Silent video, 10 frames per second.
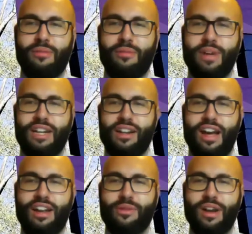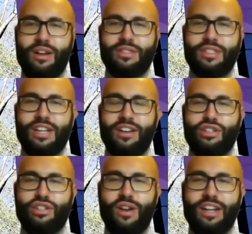did a lot when I was there. I
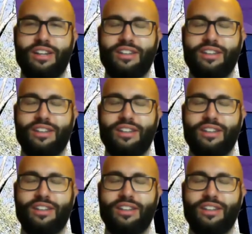tried